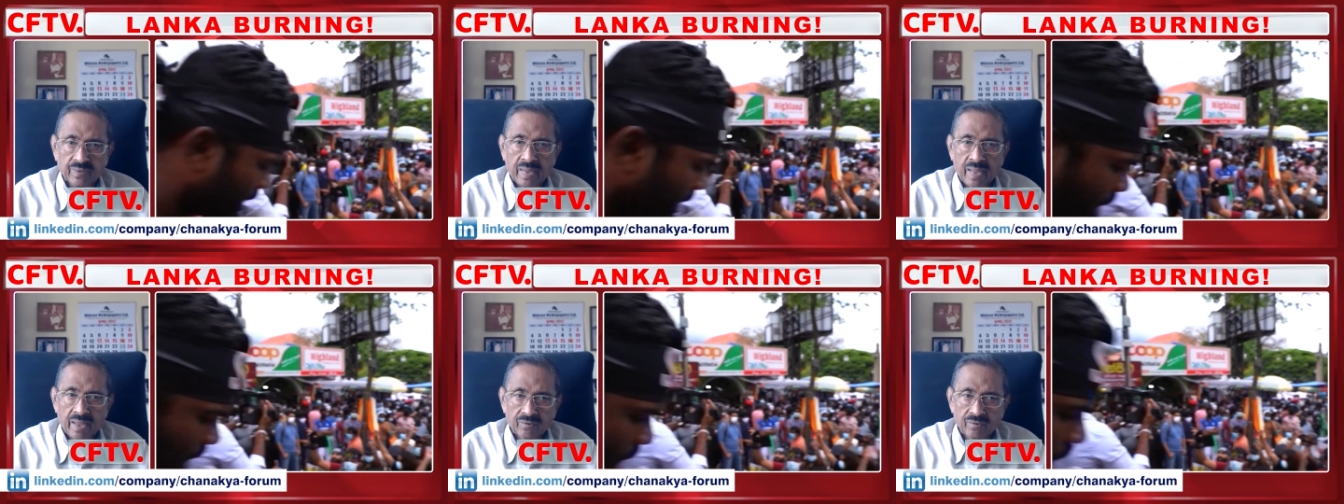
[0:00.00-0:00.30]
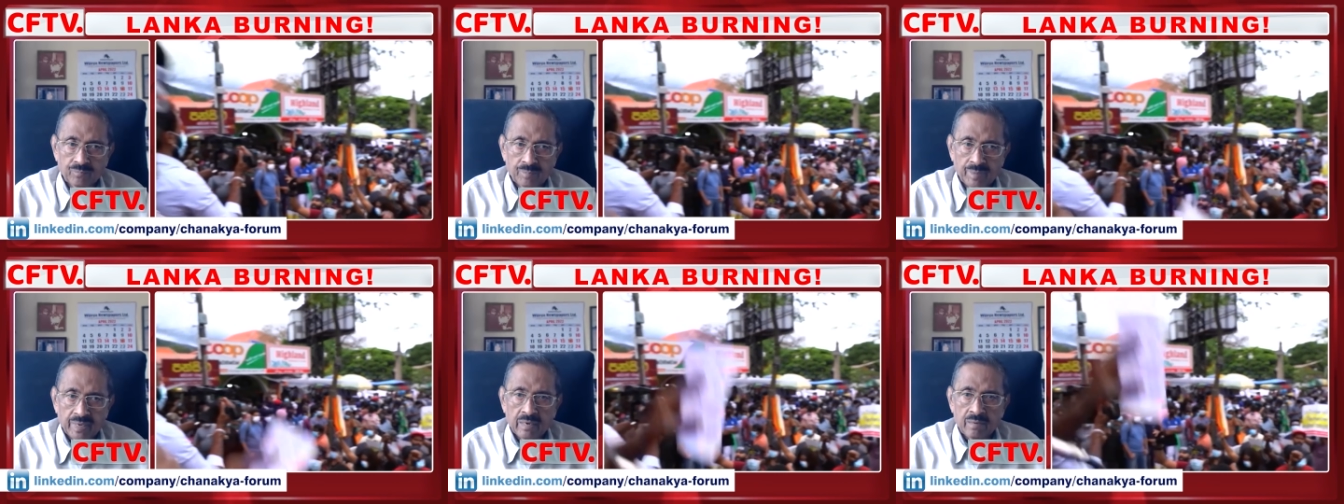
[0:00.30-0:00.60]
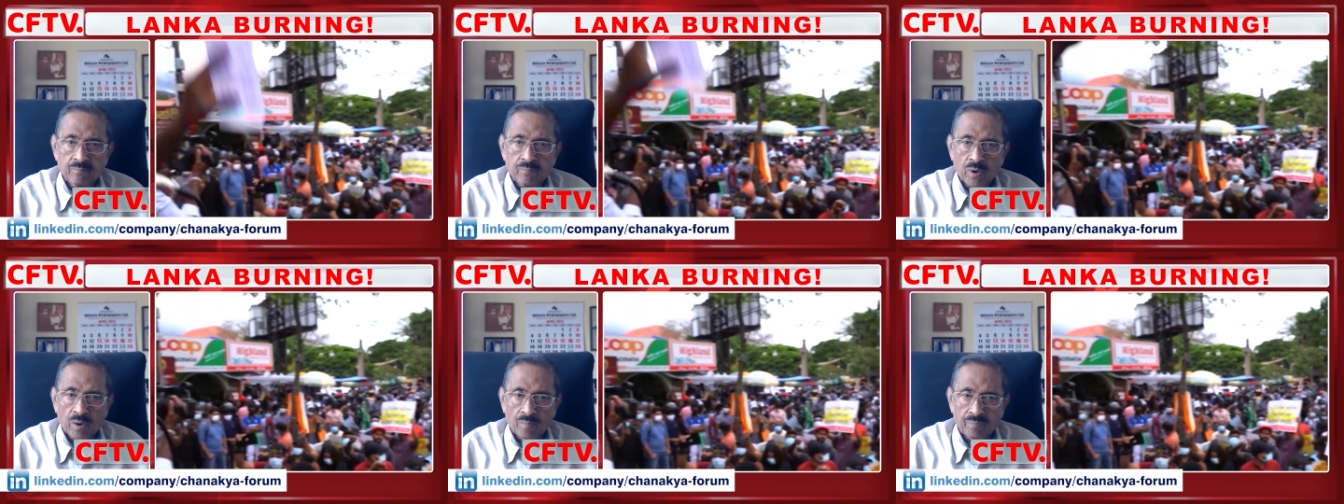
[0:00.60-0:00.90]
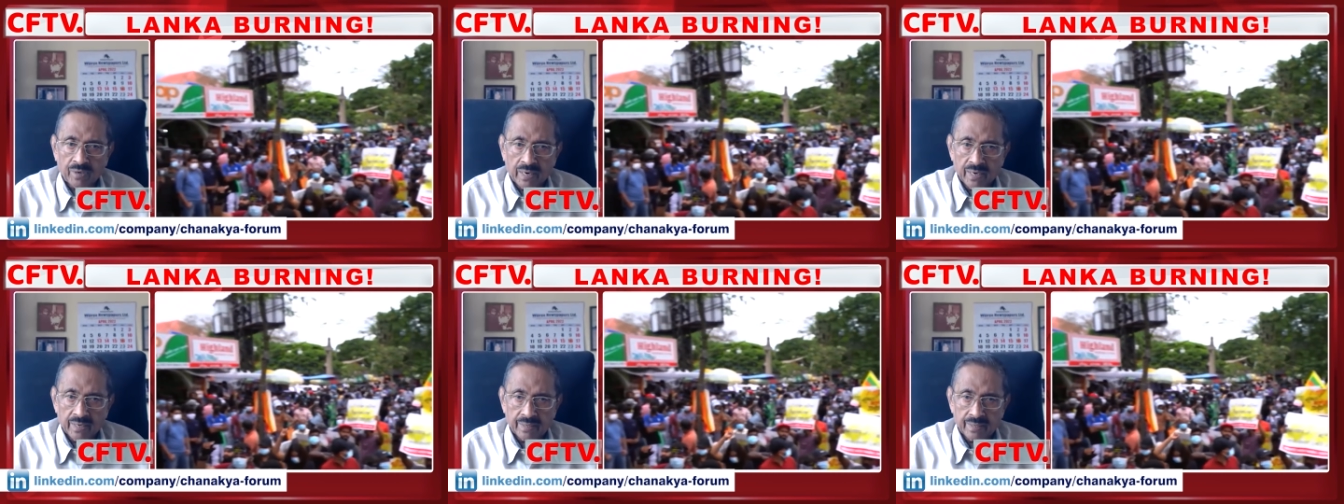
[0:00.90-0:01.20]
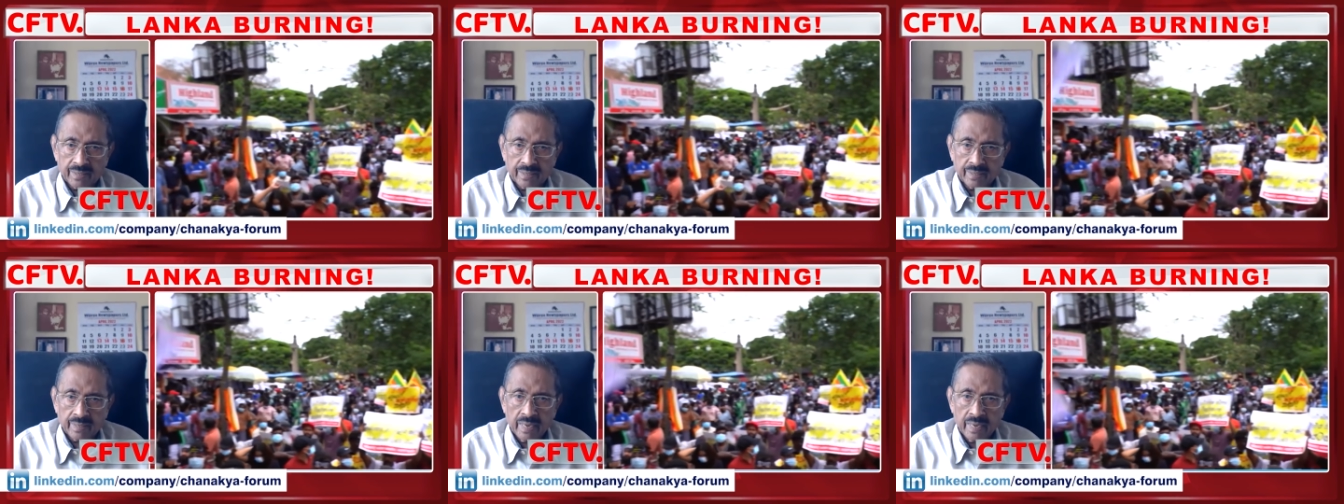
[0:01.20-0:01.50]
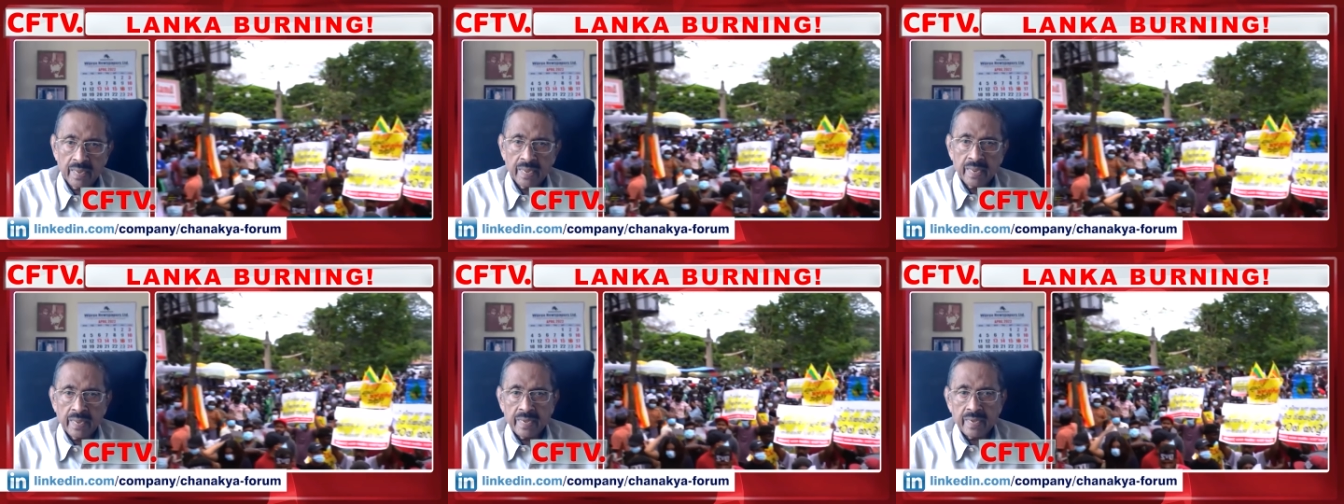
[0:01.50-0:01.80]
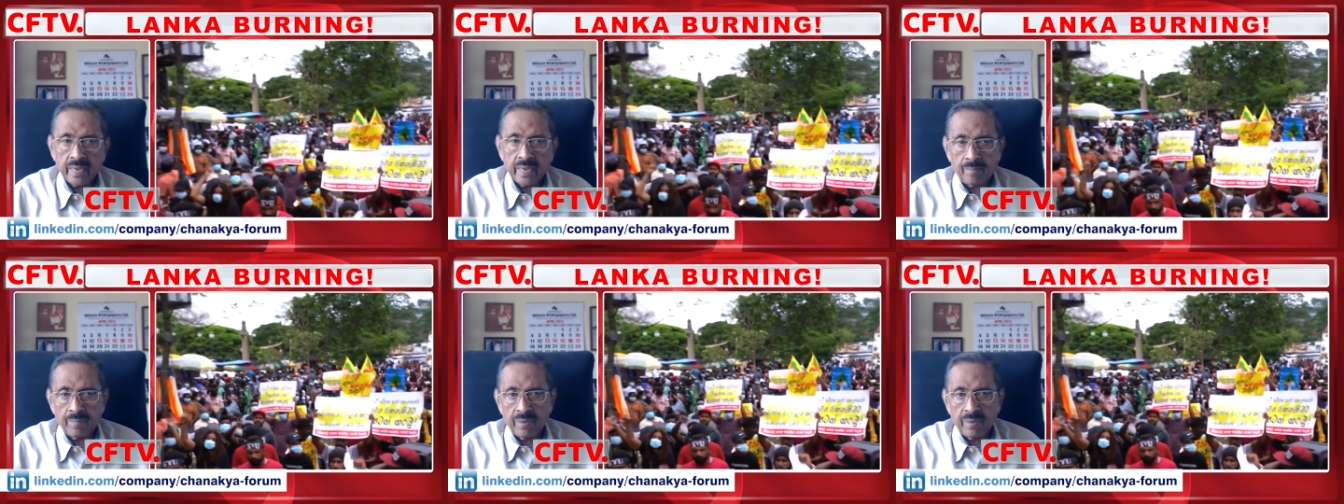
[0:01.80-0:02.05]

has been propagating he had